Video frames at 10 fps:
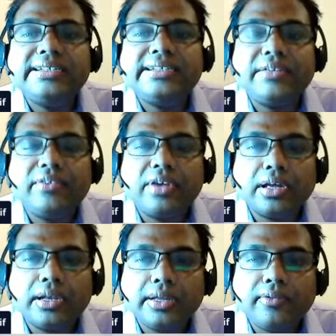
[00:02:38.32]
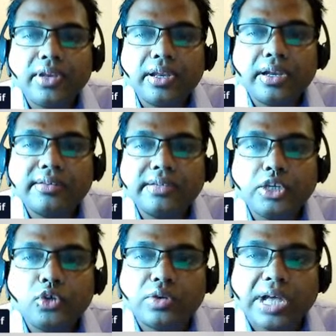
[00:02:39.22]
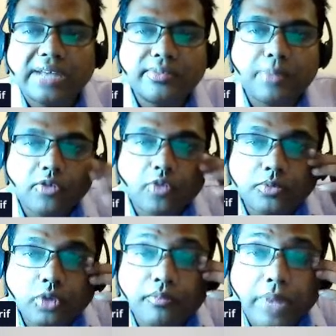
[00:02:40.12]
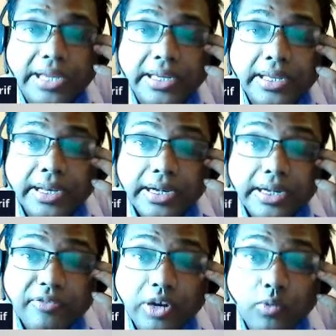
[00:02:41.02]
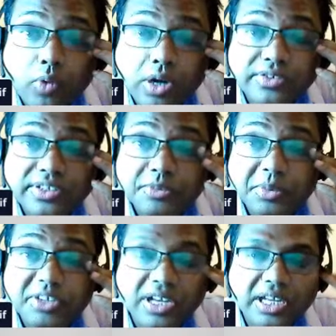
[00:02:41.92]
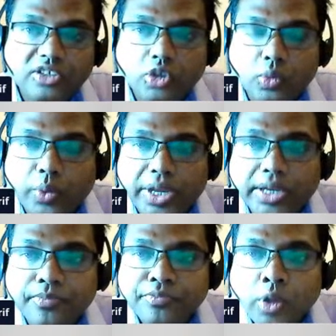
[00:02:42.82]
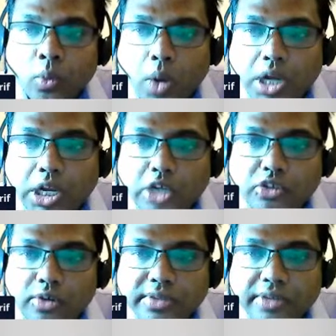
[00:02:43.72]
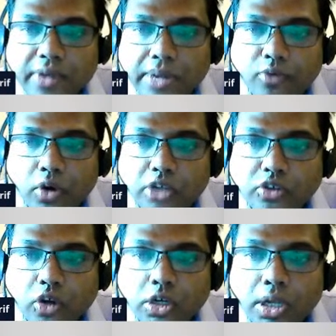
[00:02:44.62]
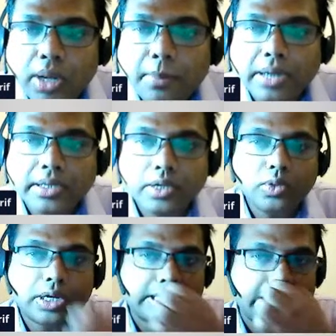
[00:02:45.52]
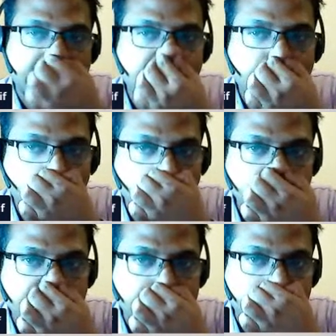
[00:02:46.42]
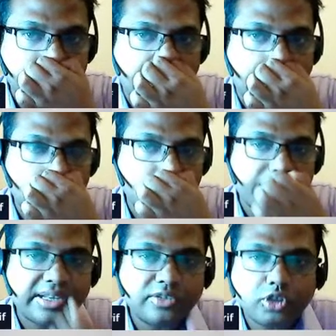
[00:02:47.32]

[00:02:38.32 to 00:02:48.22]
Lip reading: dividends into task performed of by different works. Specialization, when workers or the firm focus on particular task for which they are well